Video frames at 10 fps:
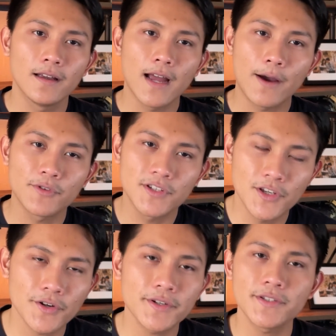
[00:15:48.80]
I was
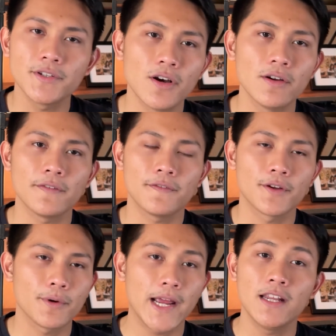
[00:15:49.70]
curious to know if
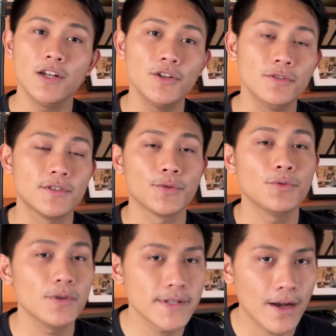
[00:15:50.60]
there were any new
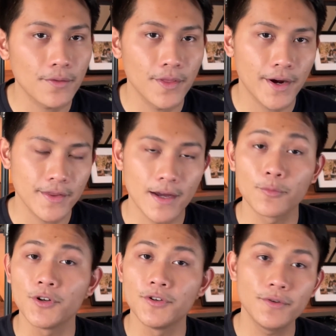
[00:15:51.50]
tools out there that
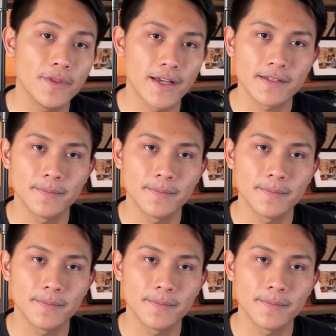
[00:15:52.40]
would do this,